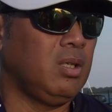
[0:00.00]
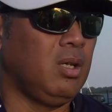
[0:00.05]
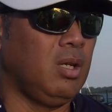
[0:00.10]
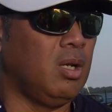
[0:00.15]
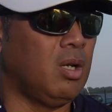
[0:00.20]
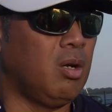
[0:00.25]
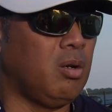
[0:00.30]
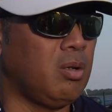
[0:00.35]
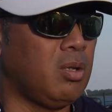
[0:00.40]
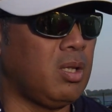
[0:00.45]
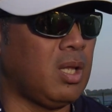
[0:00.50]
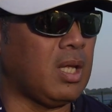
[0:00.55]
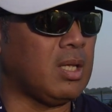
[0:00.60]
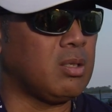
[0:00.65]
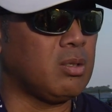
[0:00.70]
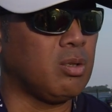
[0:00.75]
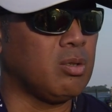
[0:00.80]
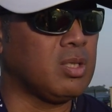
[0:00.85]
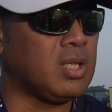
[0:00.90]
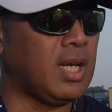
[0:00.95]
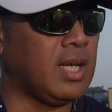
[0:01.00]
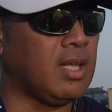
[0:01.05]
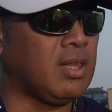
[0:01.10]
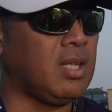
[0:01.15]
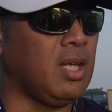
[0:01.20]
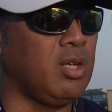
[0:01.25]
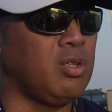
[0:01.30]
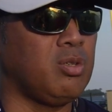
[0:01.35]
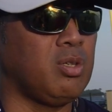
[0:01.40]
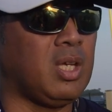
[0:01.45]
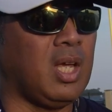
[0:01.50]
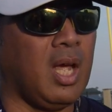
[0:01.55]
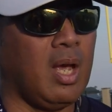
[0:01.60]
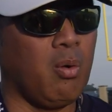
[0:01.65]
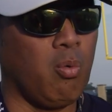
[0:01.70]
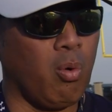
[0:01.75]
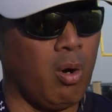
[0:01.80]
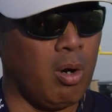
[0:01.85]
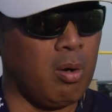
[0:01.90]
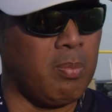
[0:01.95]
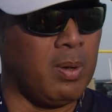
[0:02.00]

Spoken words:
You know, those kind of things you can't worry